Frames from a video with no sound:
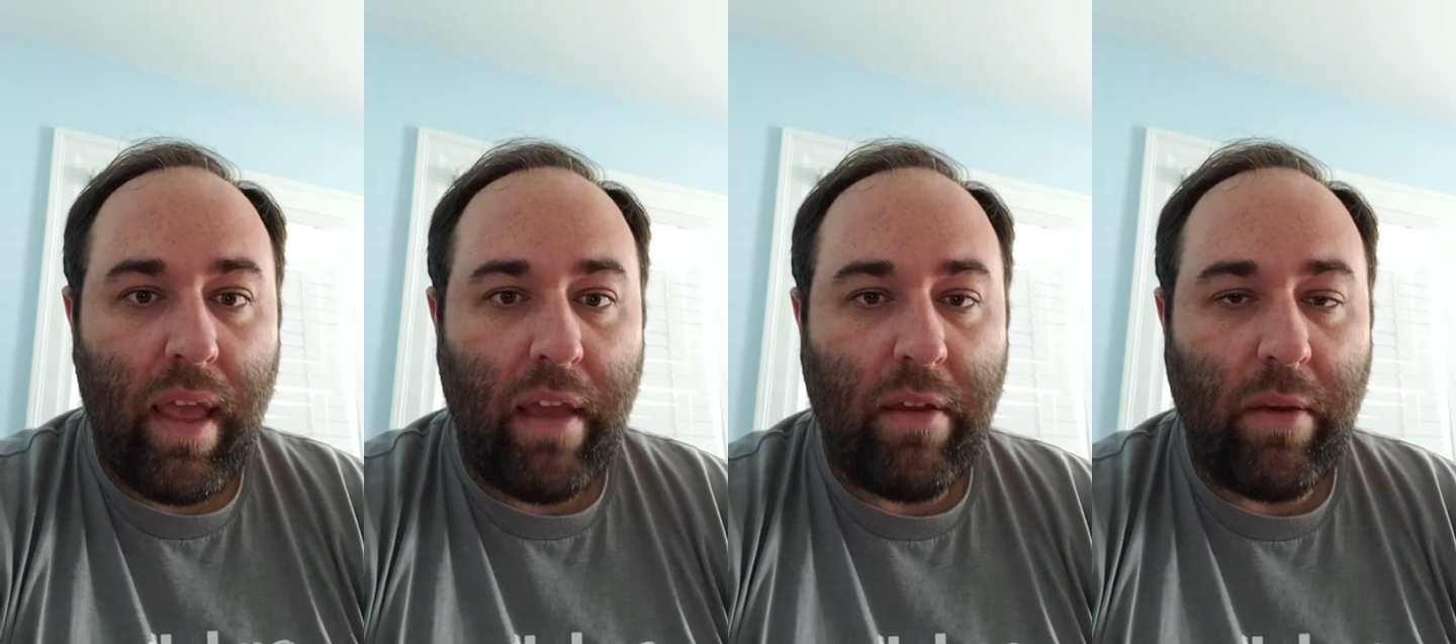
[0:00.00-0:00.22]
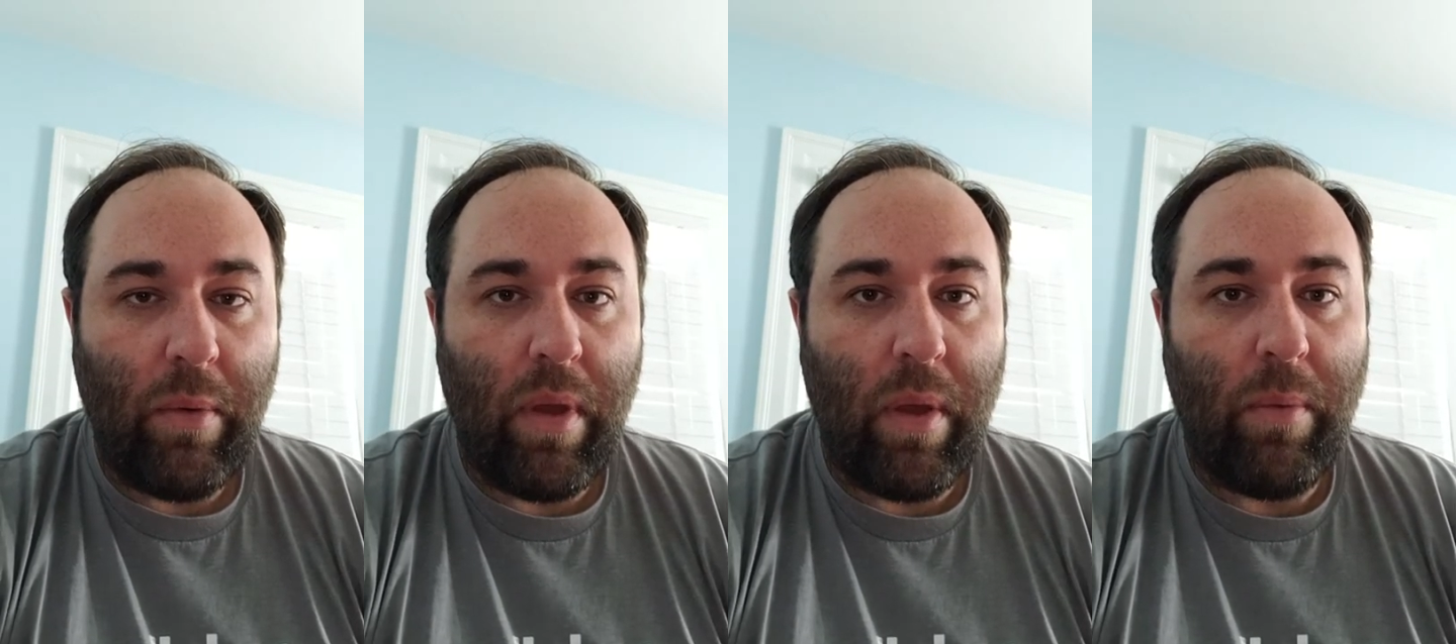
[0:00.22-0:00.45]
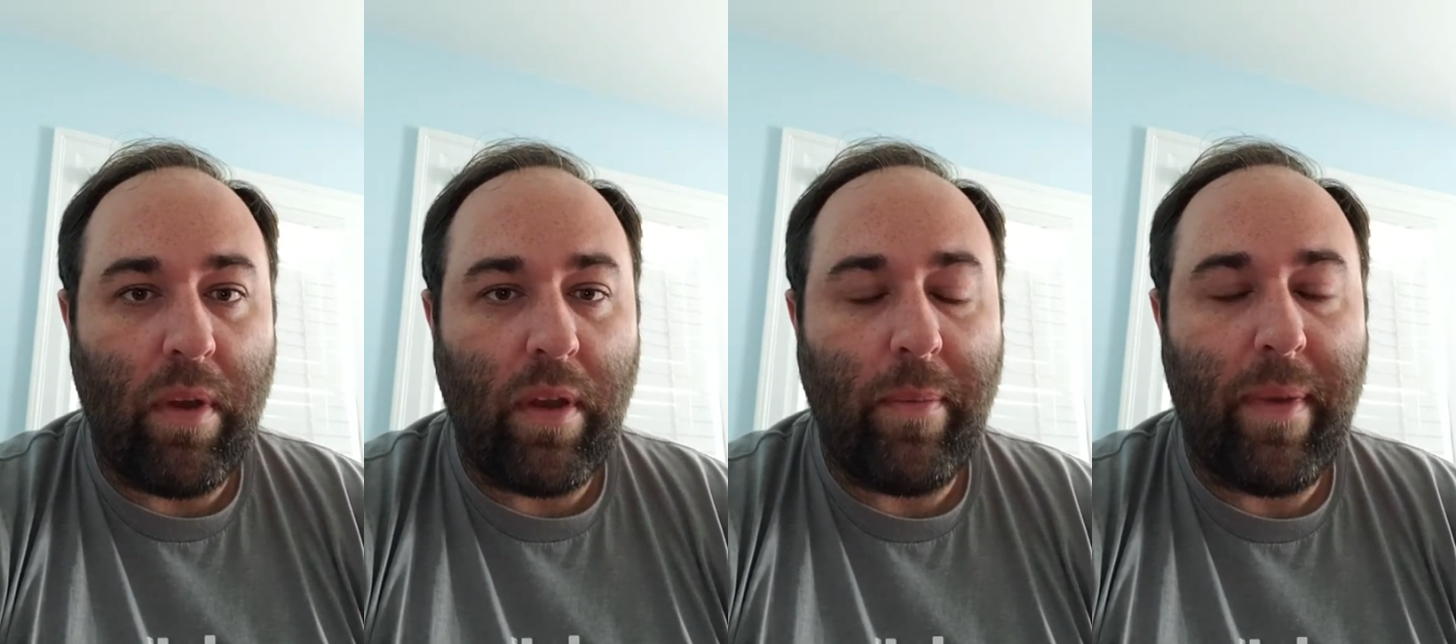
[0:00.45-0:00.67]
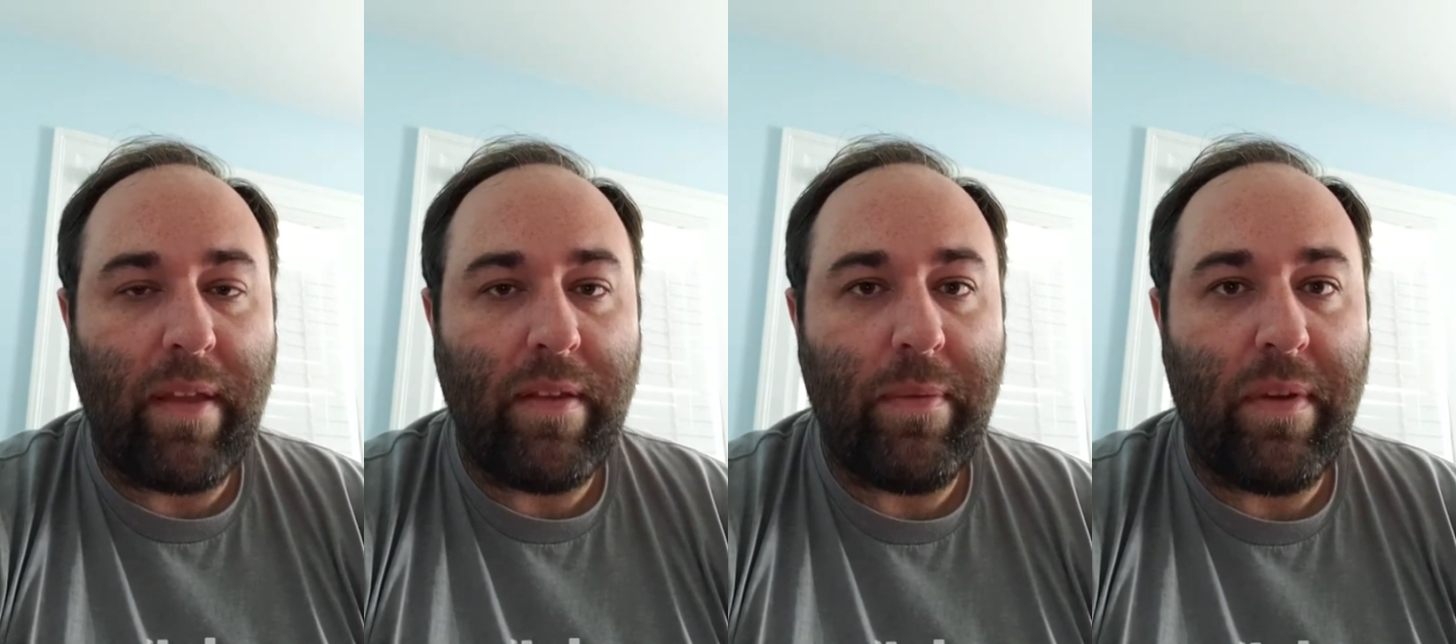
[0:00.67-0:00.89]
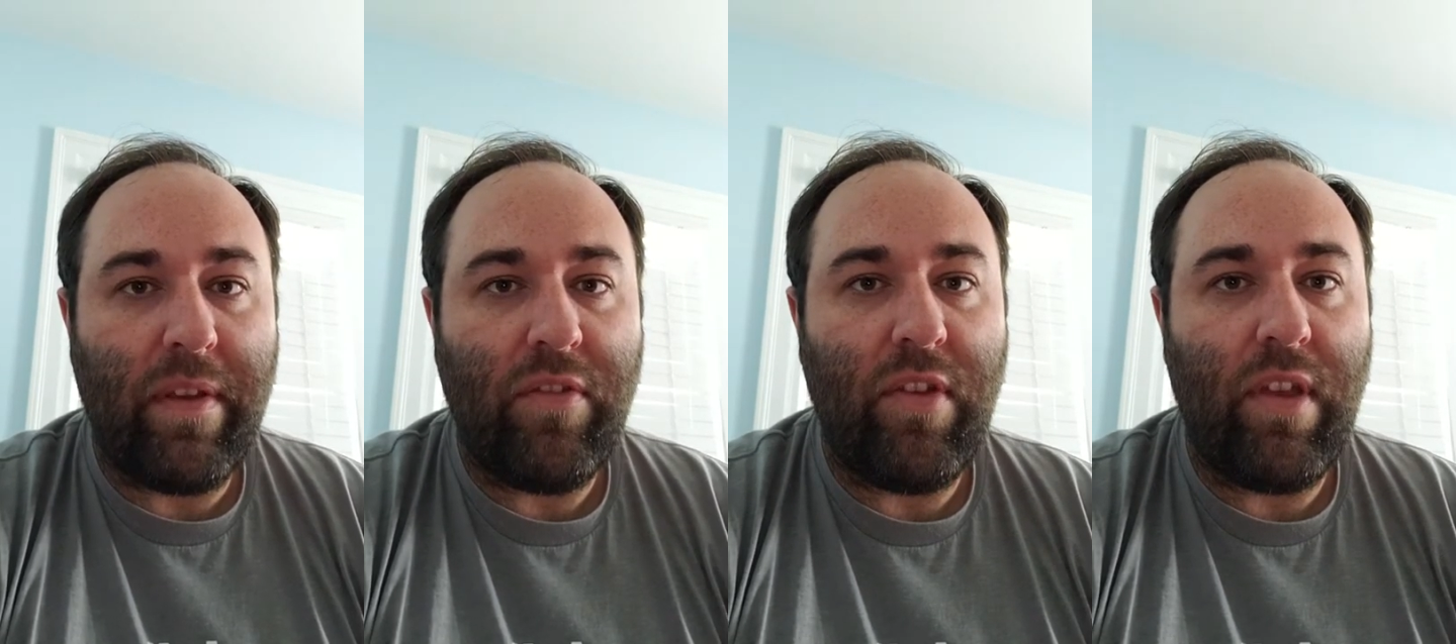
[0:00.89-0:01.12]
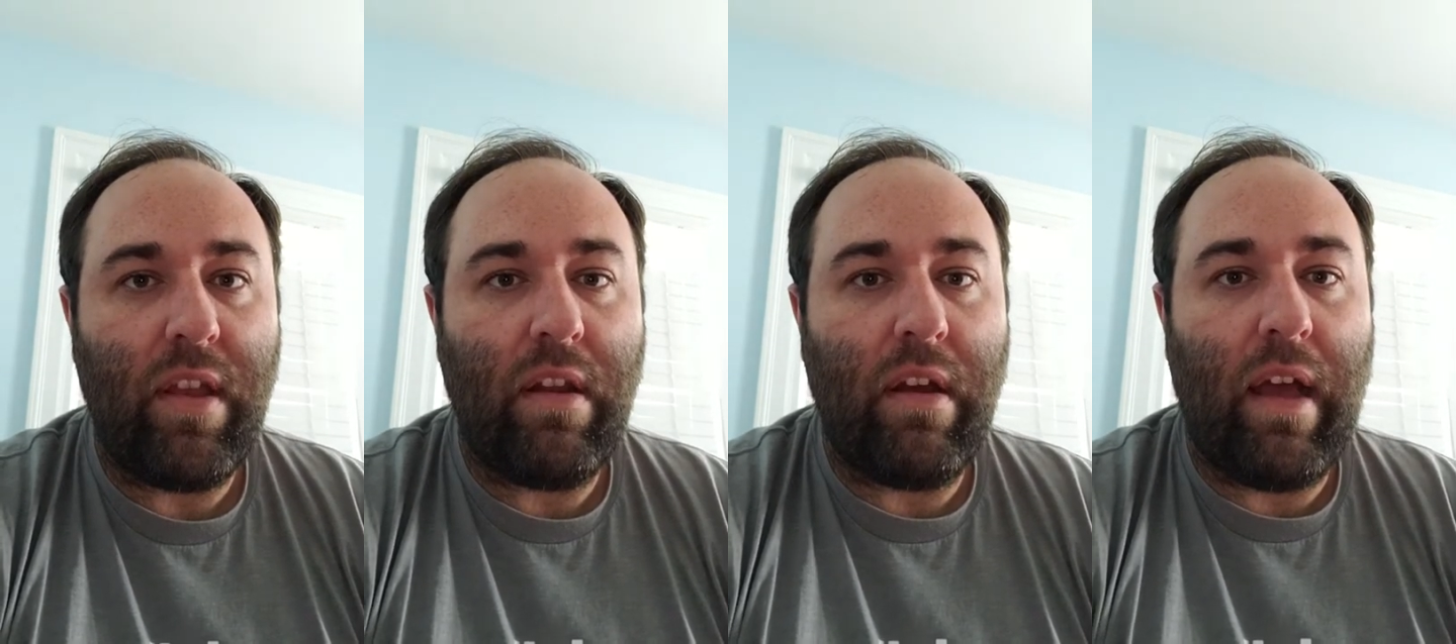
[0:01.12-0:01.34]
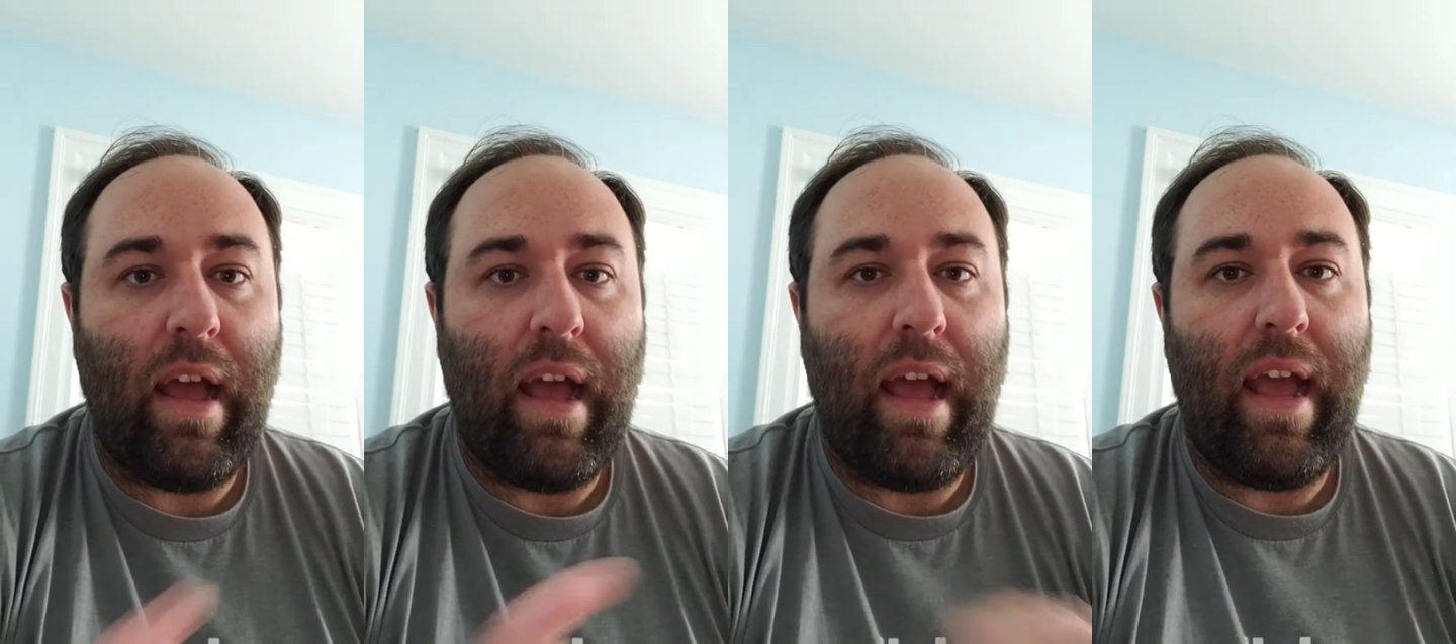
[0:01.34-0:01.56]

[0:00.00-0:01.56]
Hey everyone, welcome back to my channel.